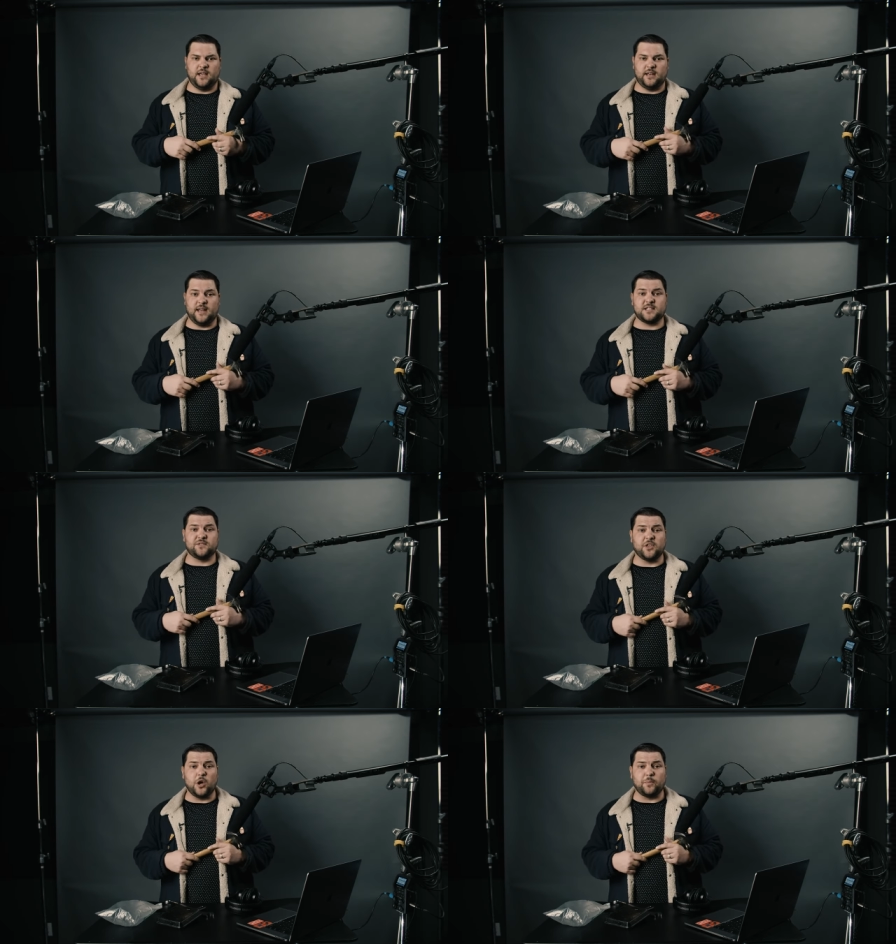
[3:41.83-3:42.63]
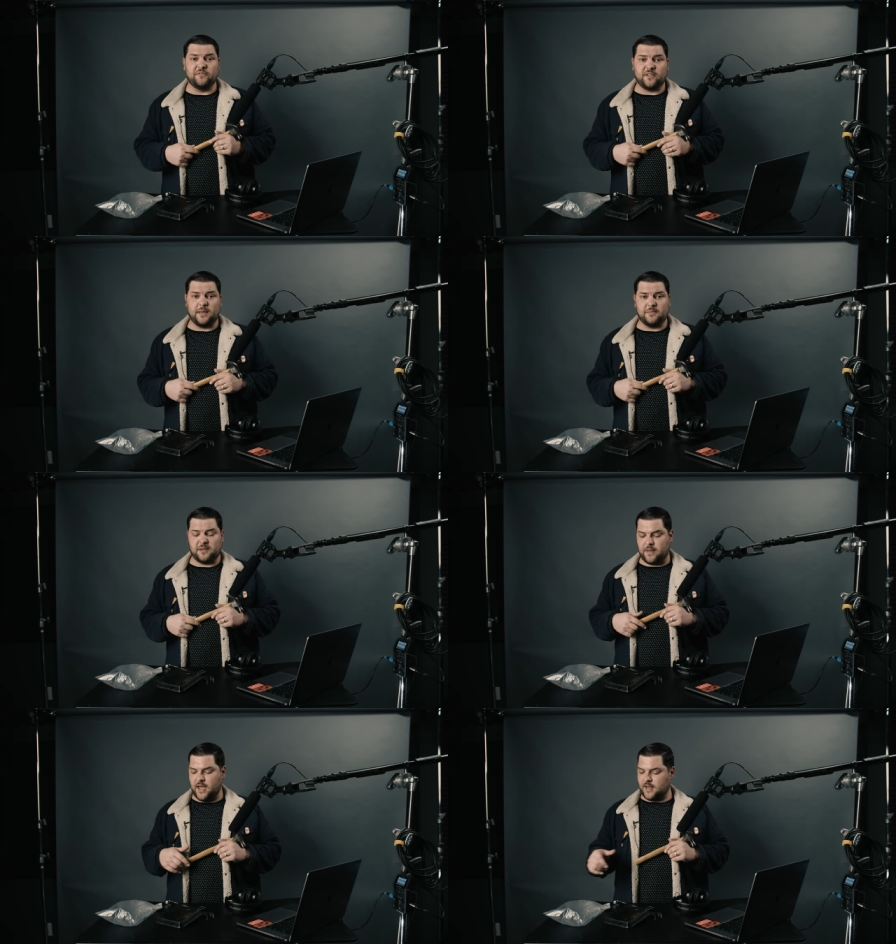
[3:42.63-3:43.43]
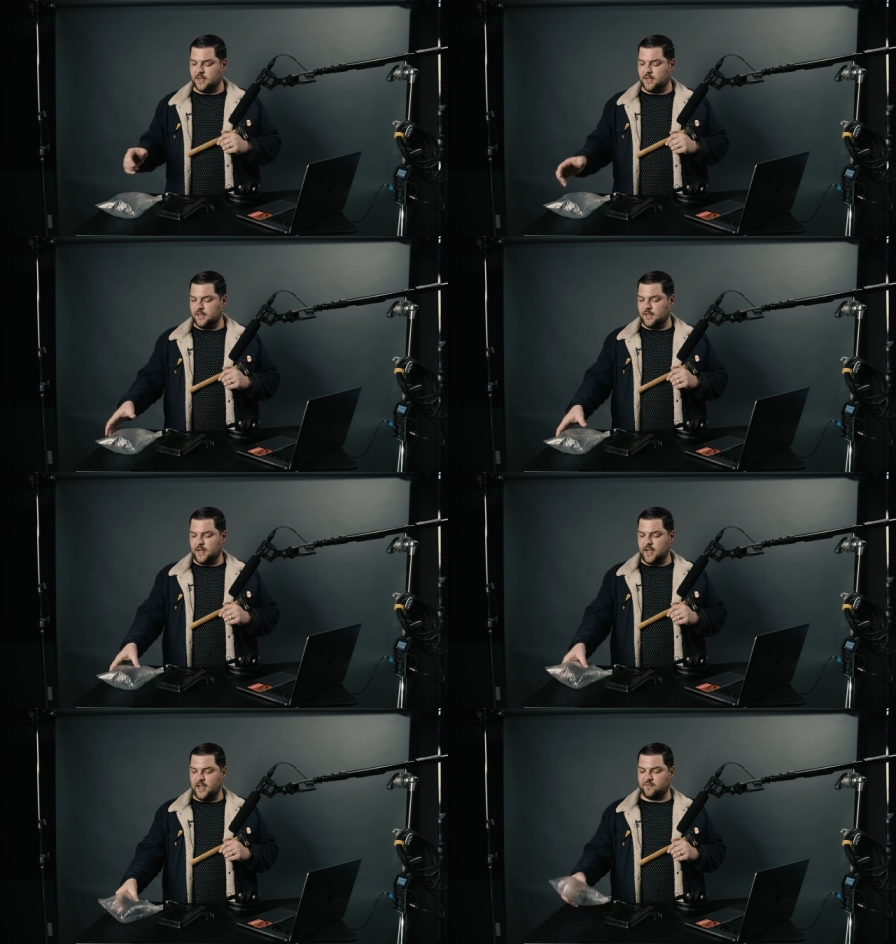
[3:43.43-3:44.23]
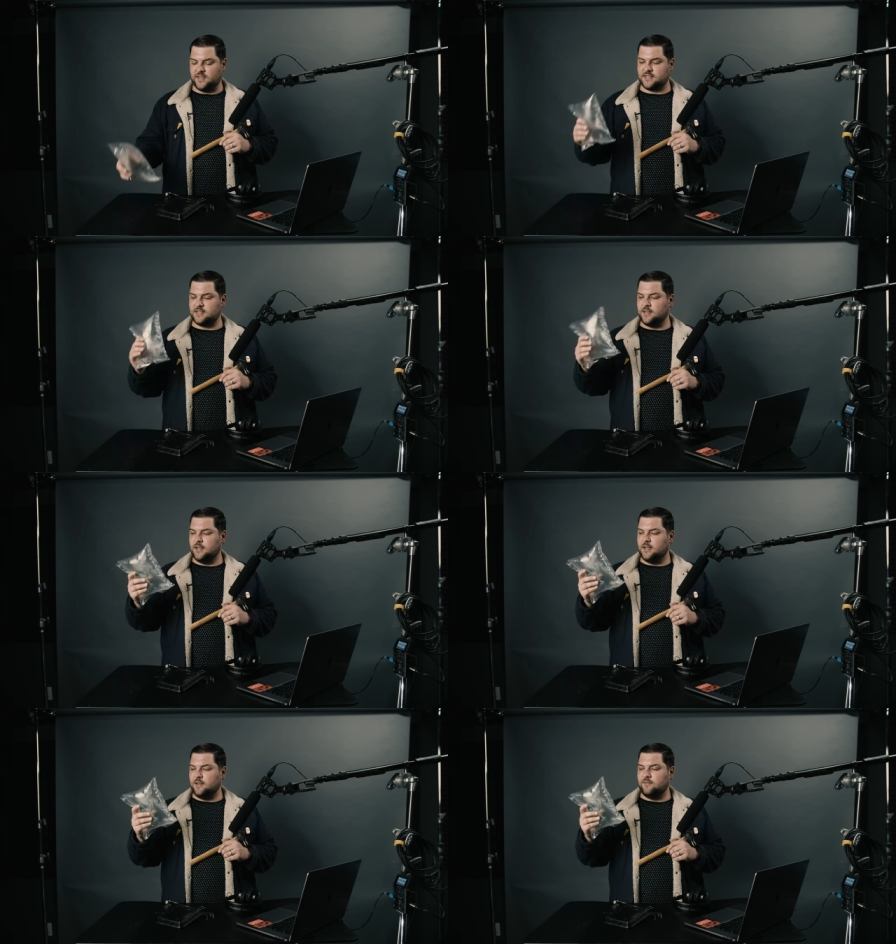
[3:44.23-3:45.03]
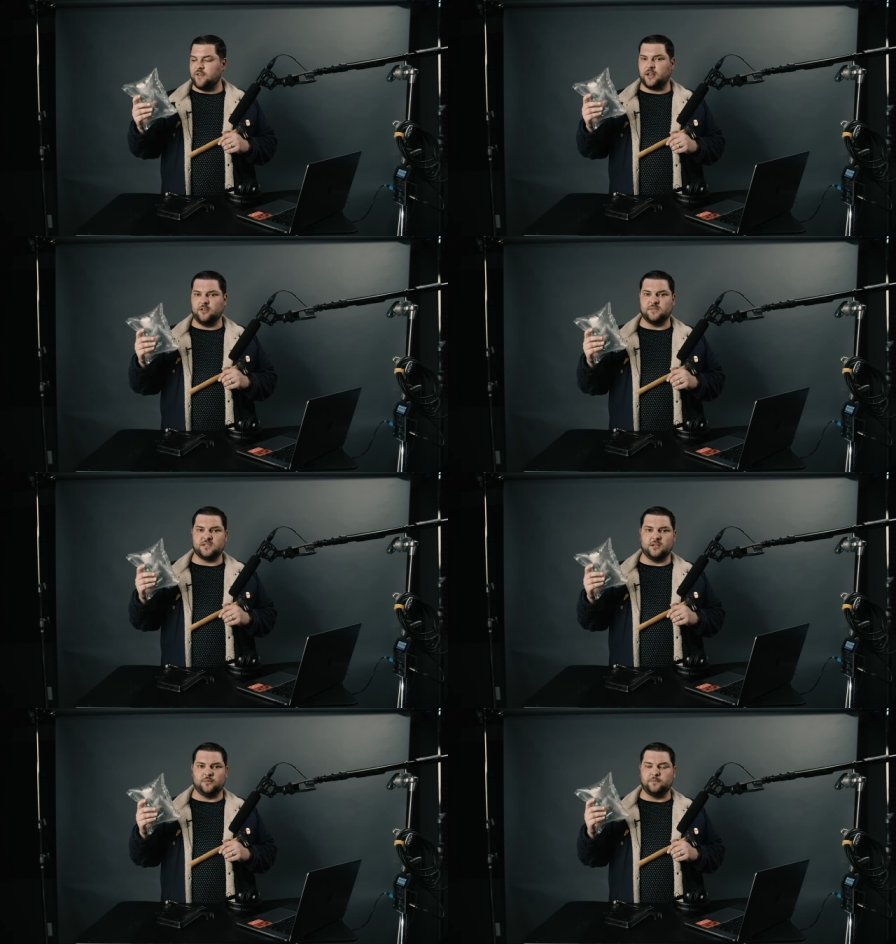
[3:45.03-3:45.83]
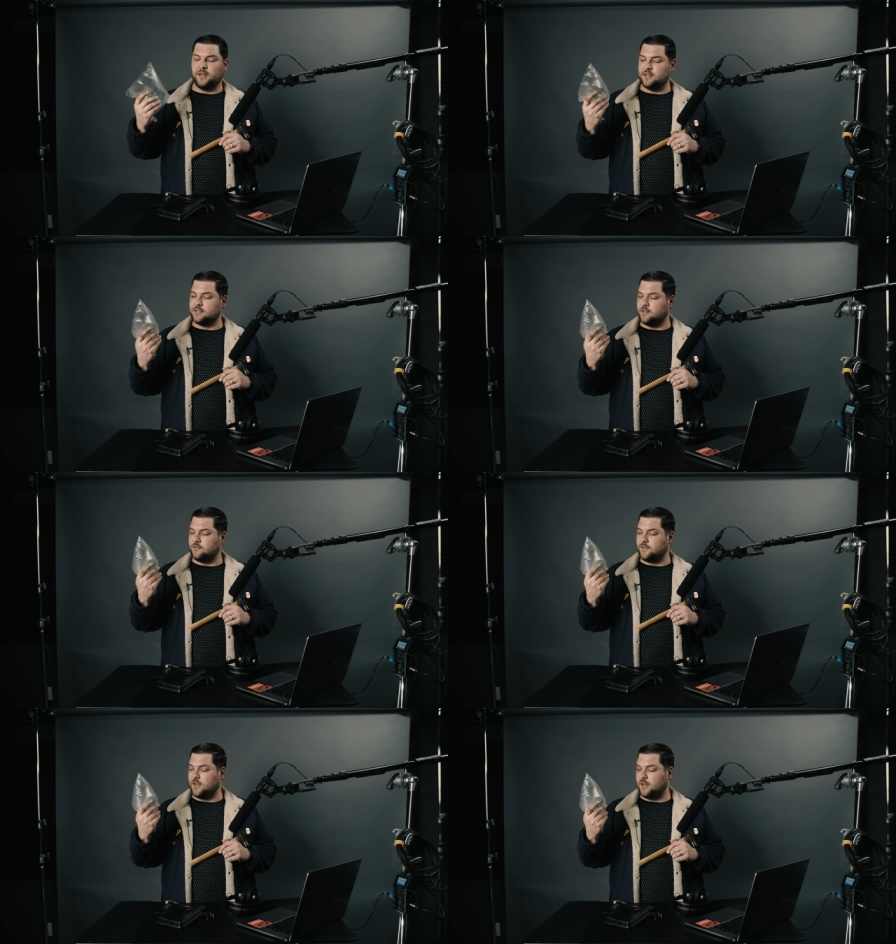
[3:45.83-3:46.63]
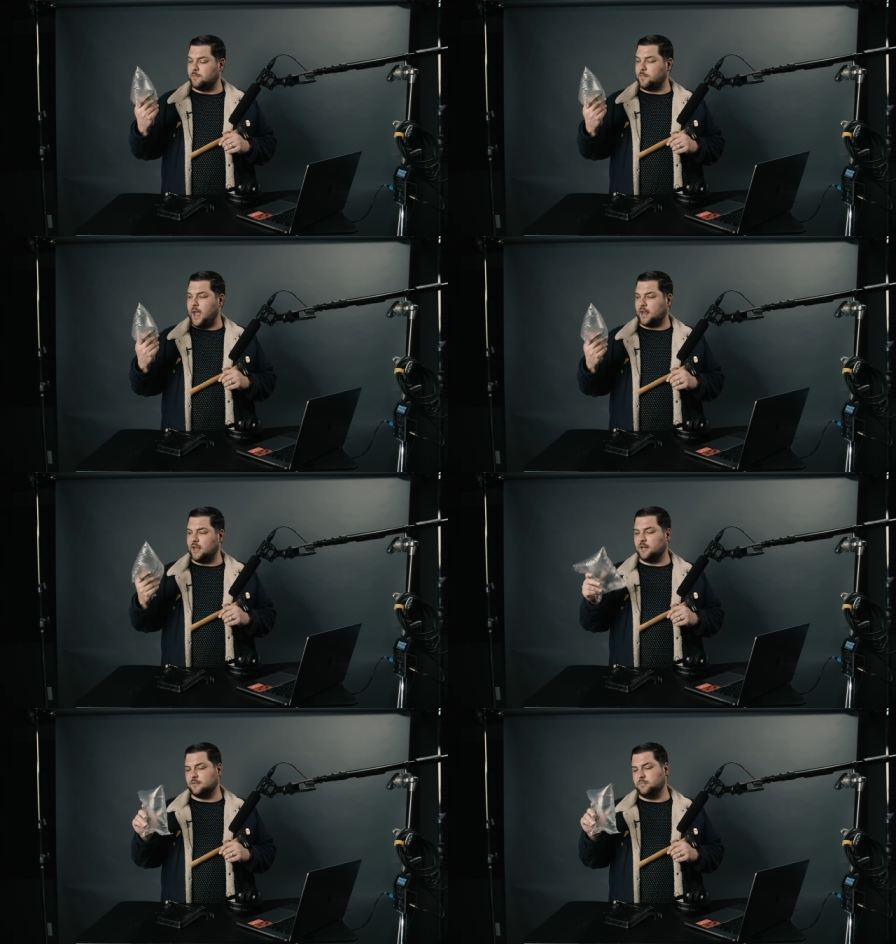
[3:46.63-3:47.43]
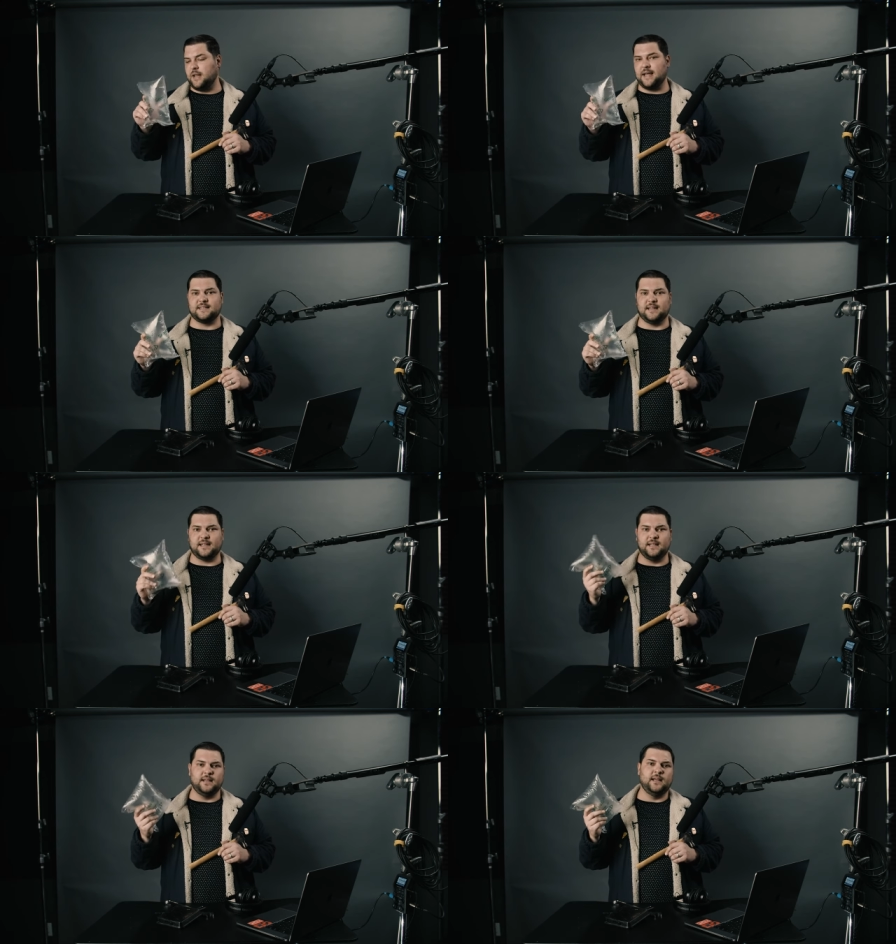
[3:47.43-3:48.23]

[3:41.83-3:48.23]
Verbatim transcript: And next for the open flame in the back, I have this vacuum sealed piece of uh, packing plastic.